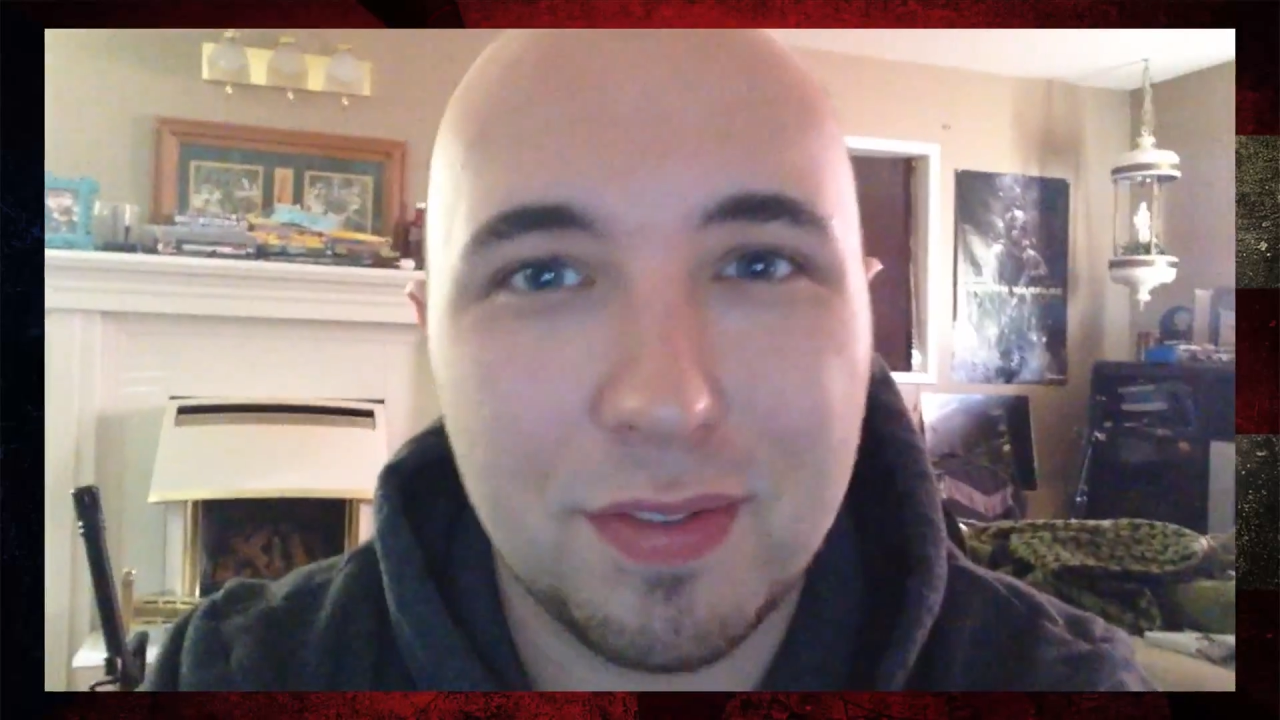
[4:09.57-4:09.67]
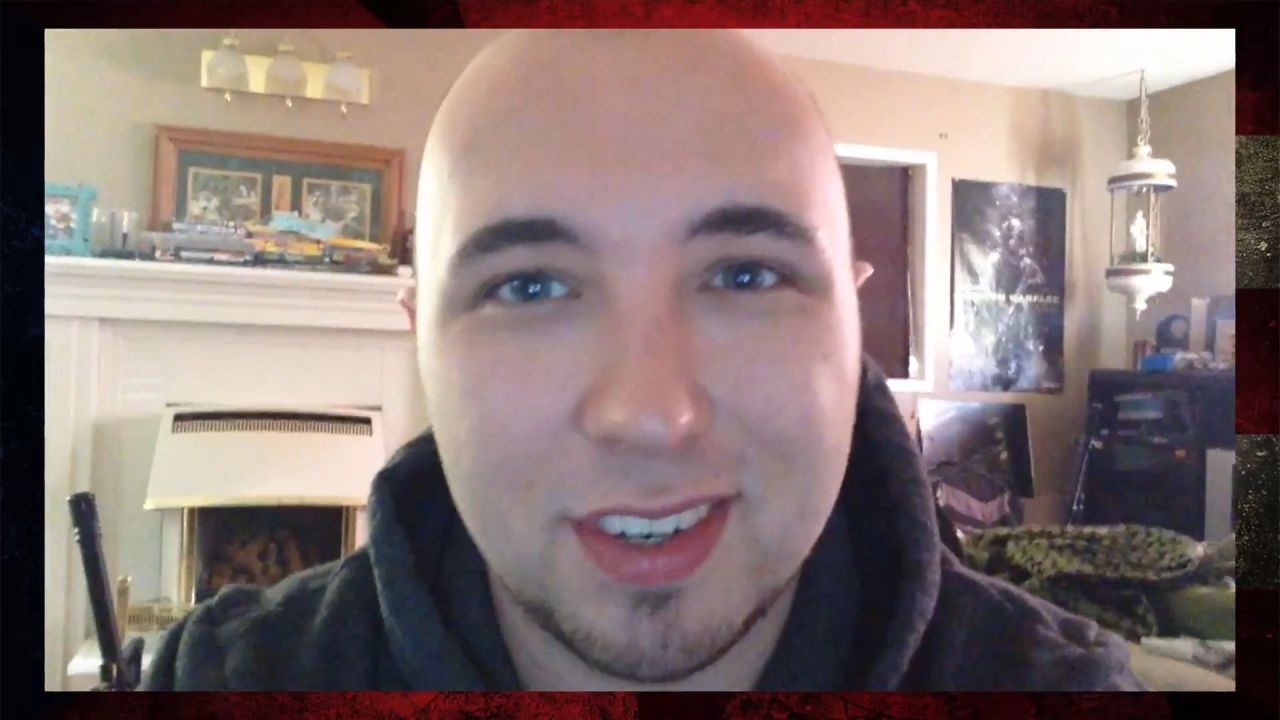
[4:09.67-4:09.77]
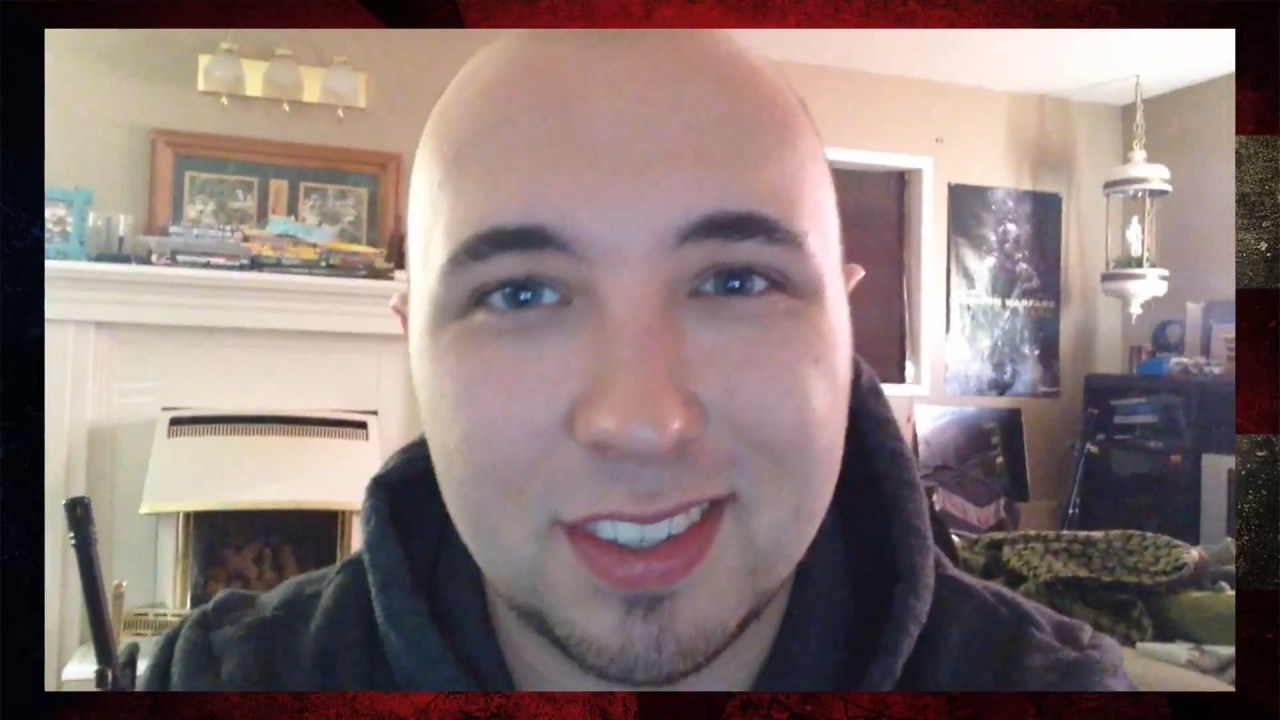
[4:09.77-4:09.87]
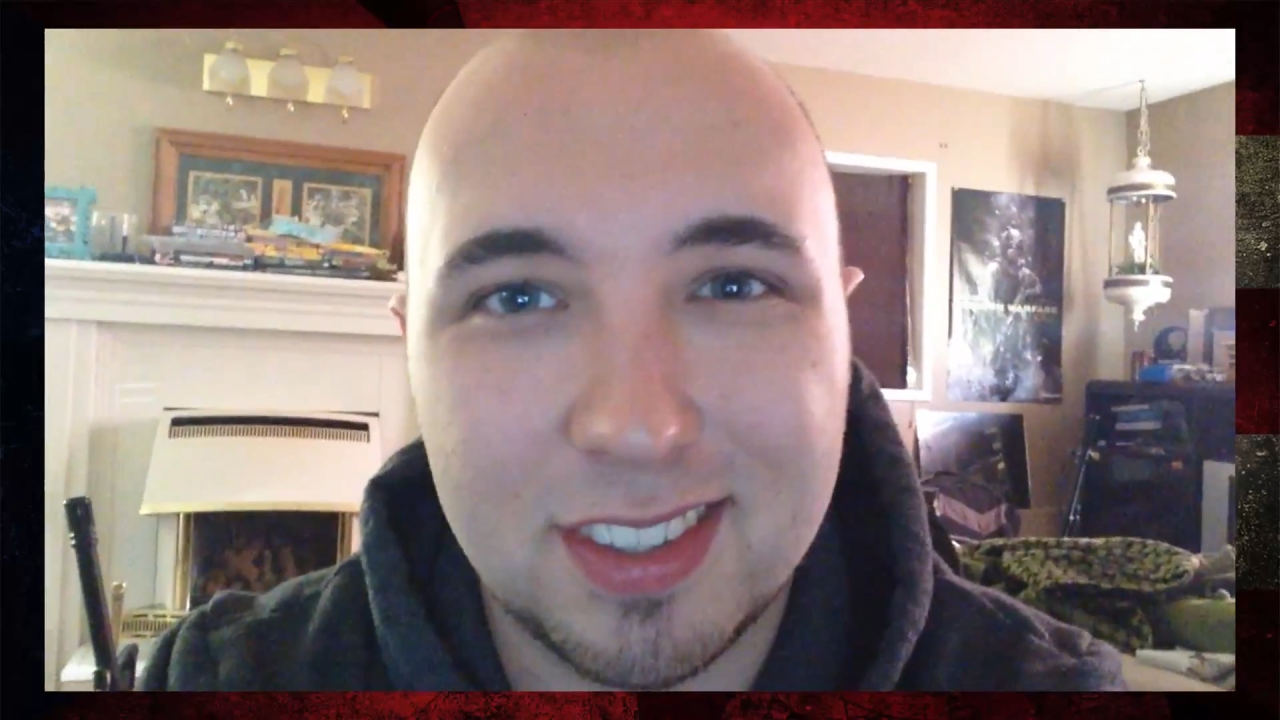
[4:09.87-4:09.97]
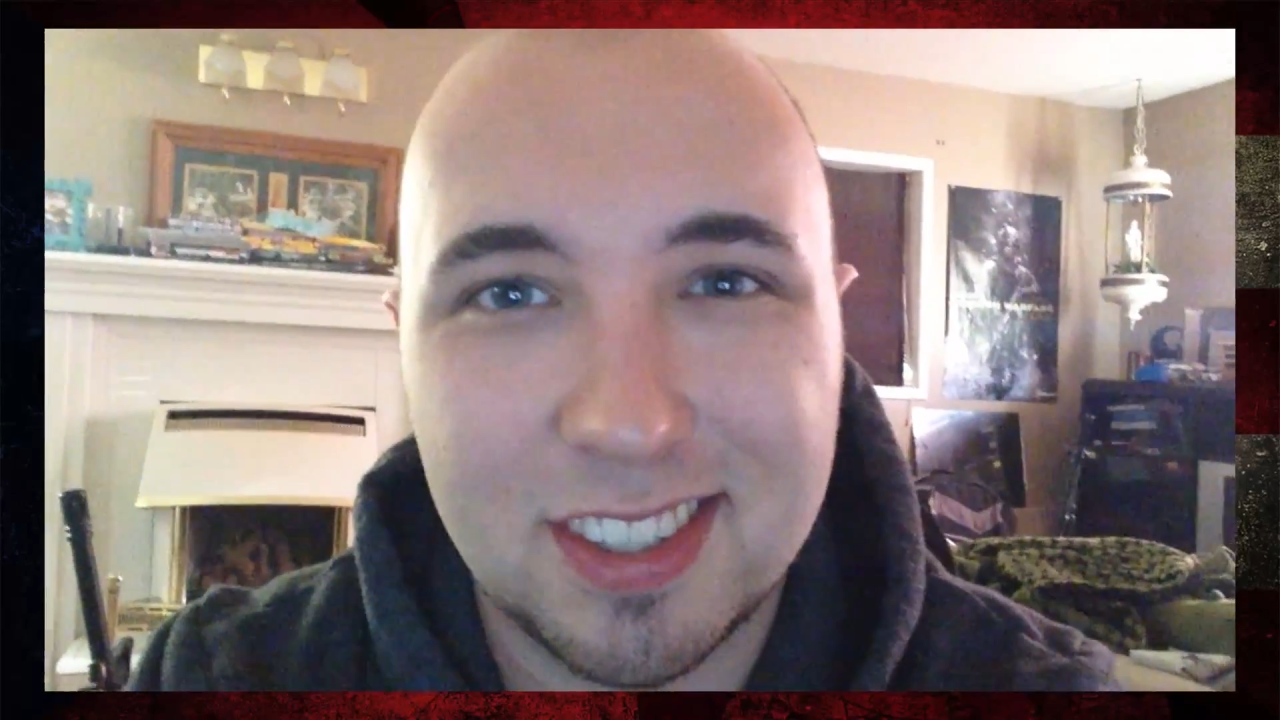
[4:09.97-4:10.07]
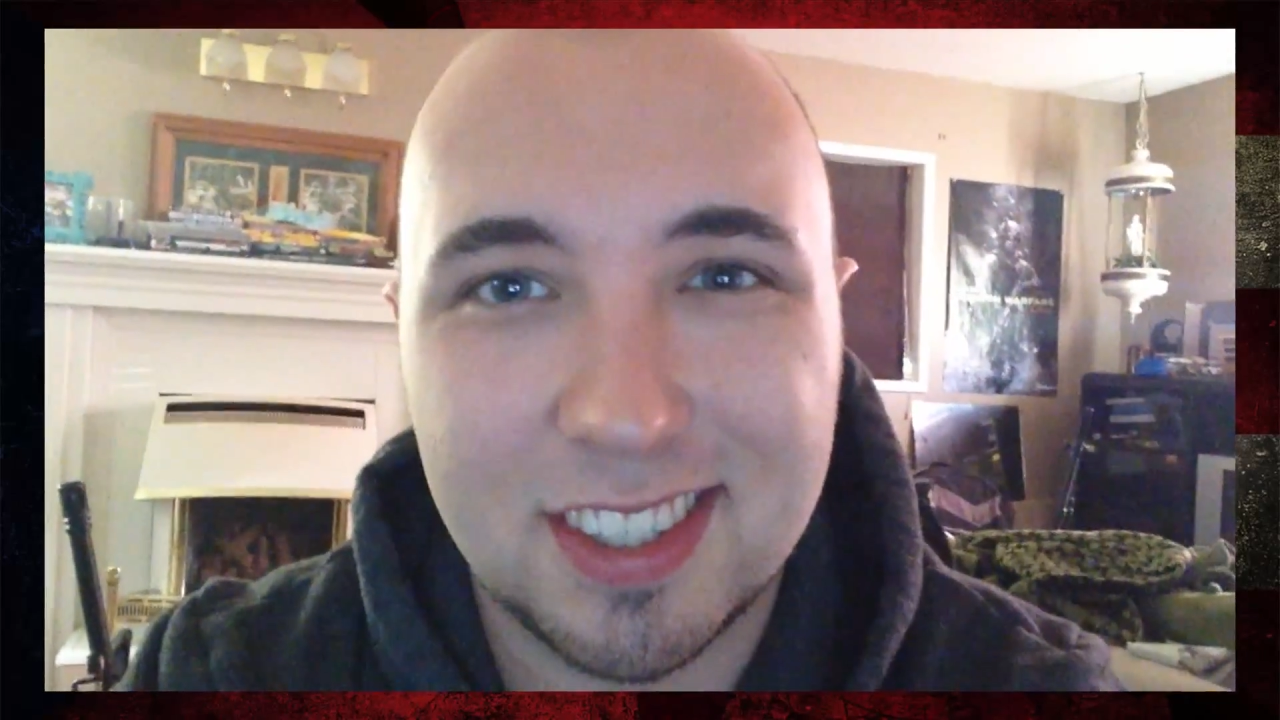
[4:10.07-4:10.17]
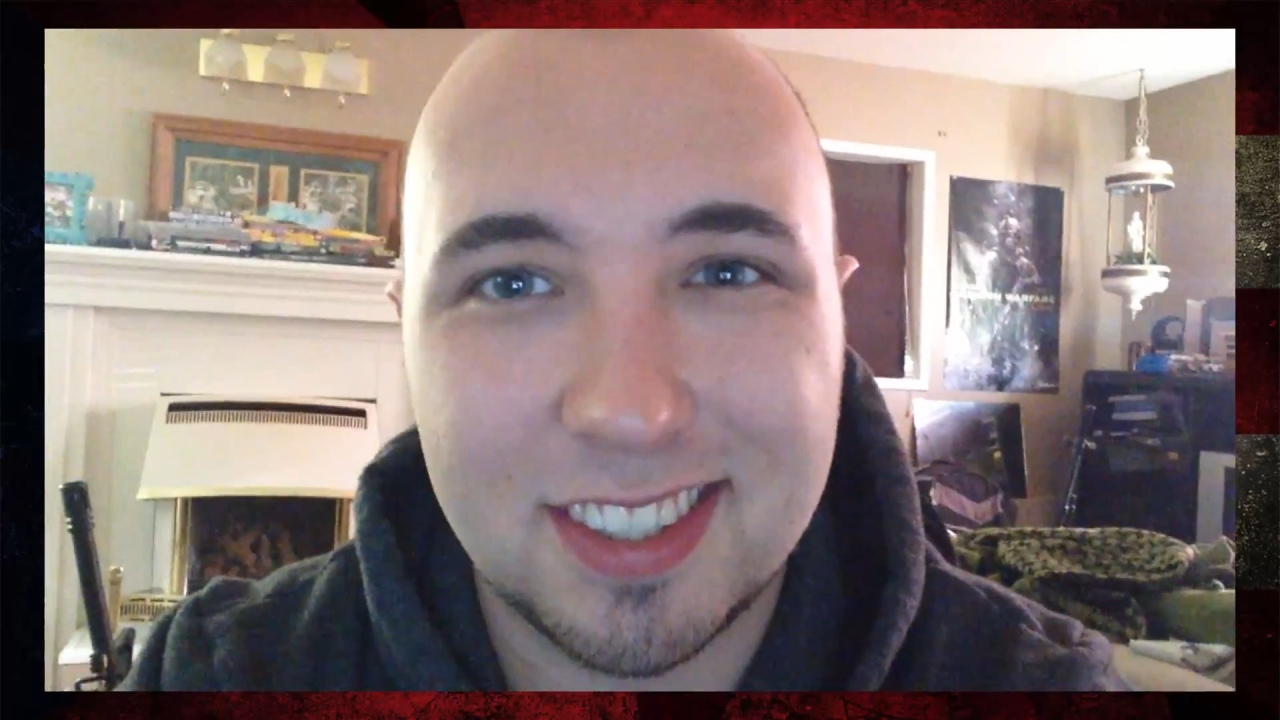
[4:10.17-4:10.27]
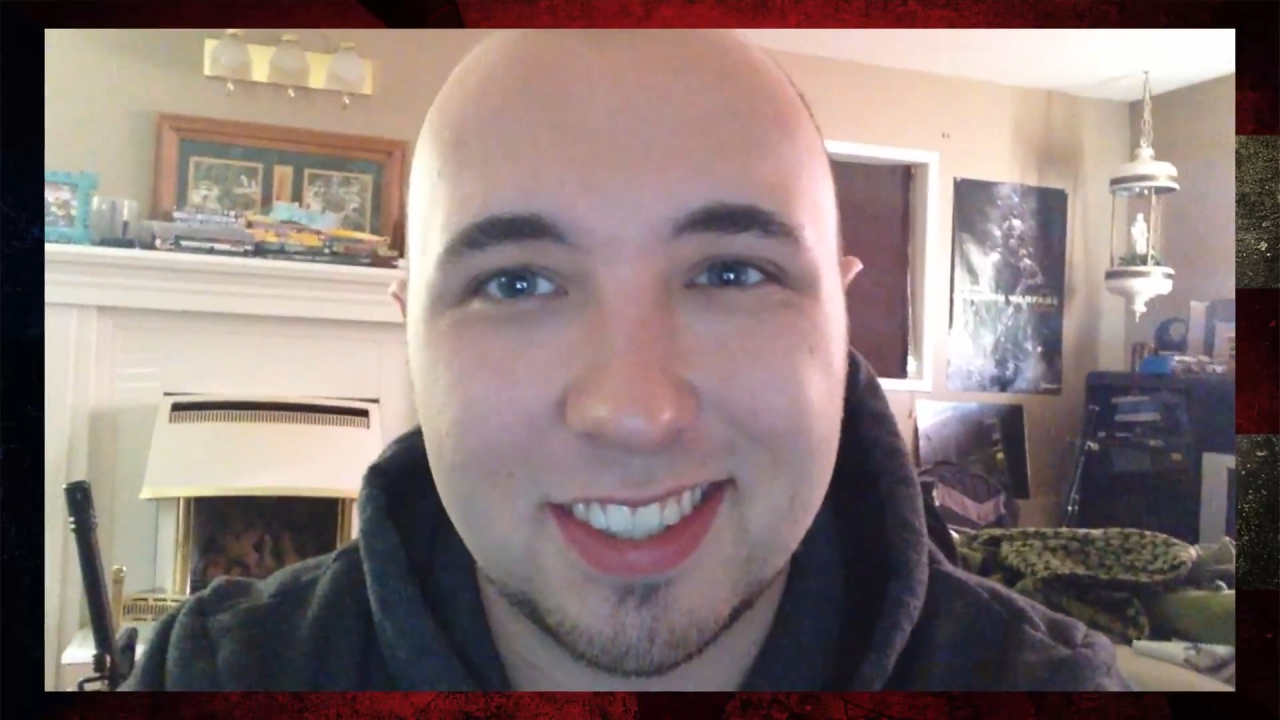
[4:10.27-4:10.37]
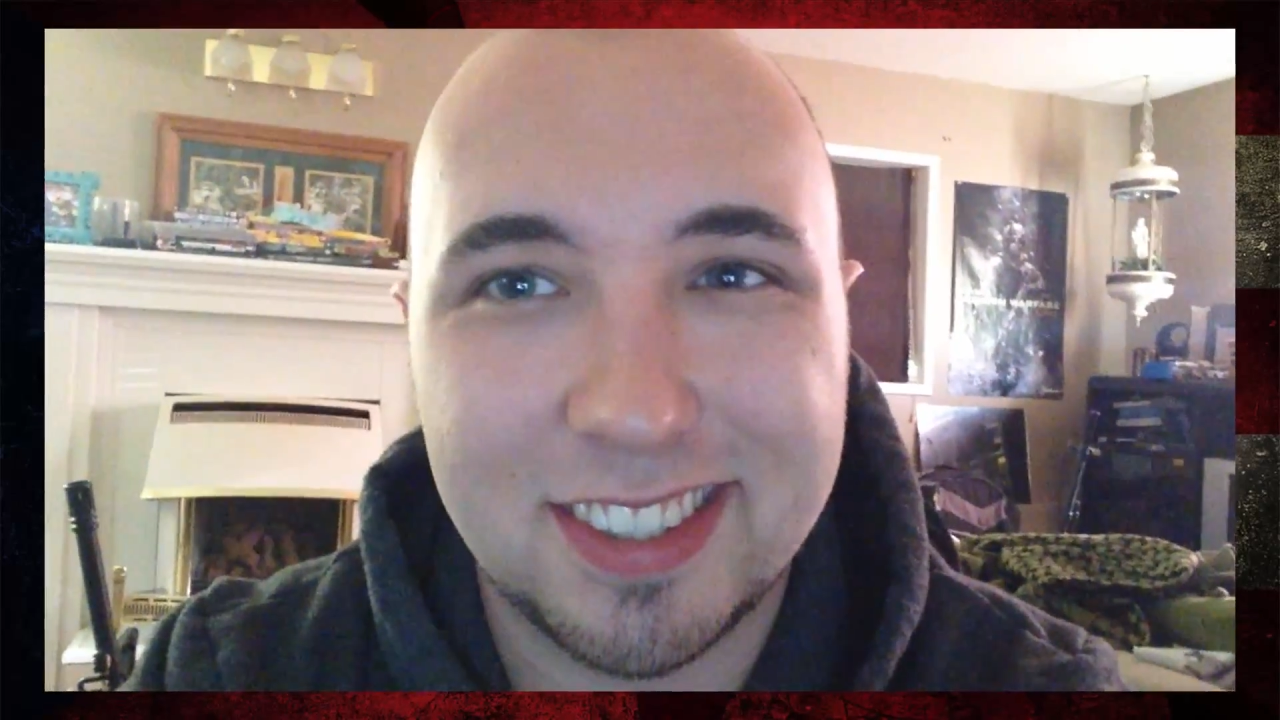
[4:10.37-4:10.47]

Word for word: it just because